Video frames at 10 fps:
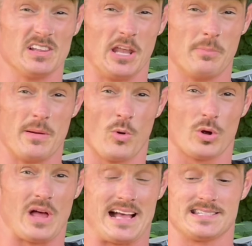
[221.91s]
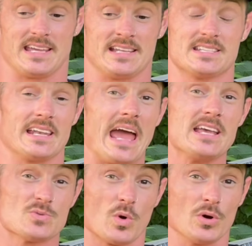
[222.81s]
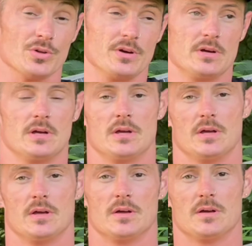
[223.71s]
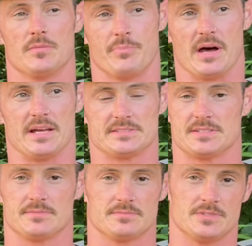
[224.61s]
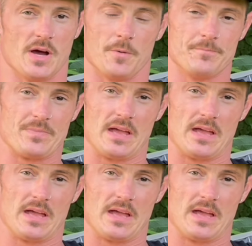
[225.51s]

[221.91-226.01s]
a little bit more classic in today's world, but no.